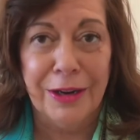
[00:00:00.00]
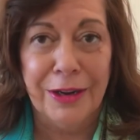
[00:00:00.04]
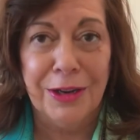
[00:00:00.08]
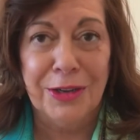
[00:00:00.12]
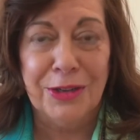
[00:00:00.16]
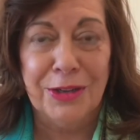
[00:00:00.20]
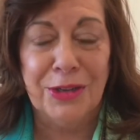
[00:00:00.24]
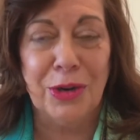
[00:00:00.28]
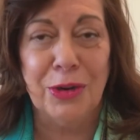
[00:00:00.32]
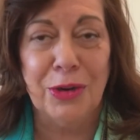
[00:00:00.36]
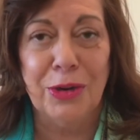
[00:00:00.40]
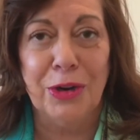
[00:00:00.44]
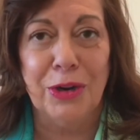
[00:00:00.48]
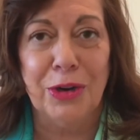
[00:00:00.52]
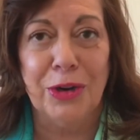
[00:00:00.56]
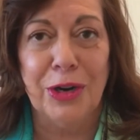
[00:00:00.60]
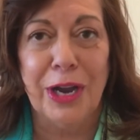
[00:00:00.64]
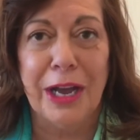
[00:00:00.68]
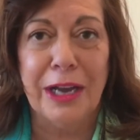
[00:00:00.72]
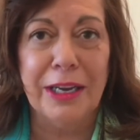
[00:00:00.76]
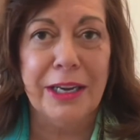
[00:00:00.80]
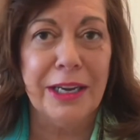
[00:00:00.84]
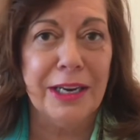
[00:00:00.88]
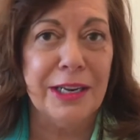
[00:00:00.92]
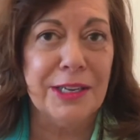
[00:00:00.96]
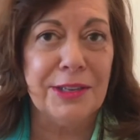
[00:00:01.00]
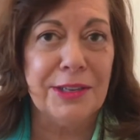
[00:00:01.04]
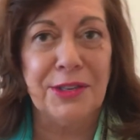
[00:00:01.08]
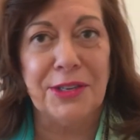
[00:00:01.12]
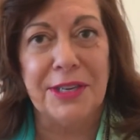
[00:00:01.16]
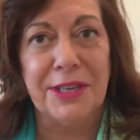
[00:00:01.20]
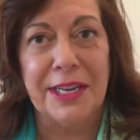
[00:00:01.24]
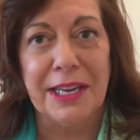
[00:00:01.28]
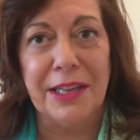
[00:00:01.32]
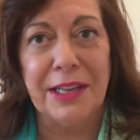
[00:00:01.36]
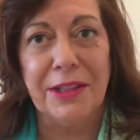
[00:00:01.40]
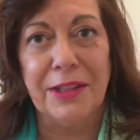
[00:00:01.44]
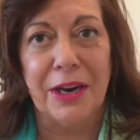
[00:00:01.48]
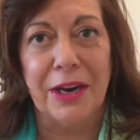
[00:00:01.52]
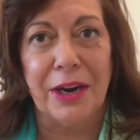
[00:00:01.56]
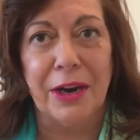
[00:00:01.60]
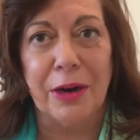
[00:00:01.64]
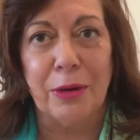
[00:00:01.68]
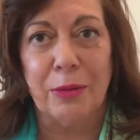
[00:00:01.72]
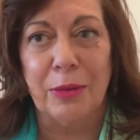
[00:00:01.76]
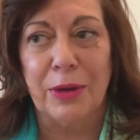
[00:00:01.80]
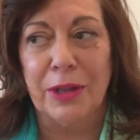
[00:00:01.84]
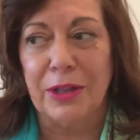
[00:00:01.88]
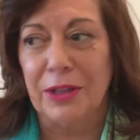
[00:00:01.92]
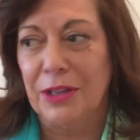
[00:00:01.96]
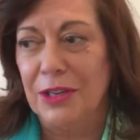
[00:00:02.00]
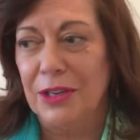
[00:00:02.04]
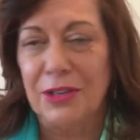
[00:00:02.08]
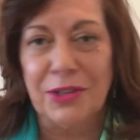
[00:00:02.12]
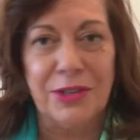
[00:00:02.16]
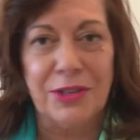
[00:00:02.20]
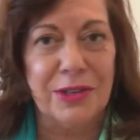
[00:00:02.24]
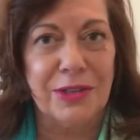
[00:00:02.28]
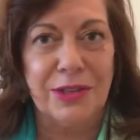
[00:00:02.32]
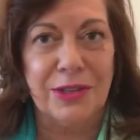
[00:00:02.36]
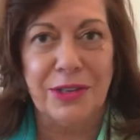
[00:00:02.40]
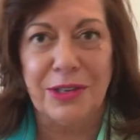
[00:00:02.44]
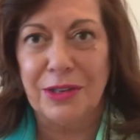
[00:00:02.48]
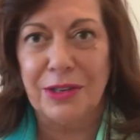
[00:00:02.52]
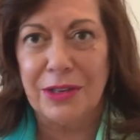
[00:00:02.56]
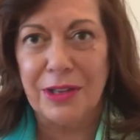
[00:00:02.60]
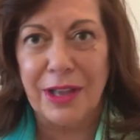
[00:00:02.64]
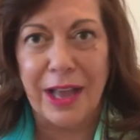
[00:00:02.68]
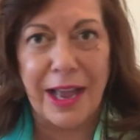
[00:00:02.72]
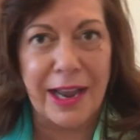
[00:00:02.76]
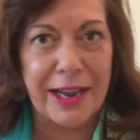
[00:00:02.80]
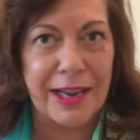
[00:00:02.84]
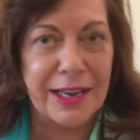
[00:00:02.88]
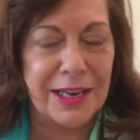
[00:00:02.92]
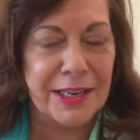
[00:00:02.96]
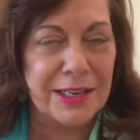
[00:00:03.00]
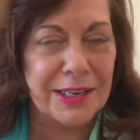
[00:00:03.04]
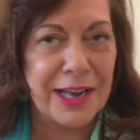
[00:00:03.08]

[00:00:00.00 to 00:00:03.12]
So you're not going to stand there when this lion,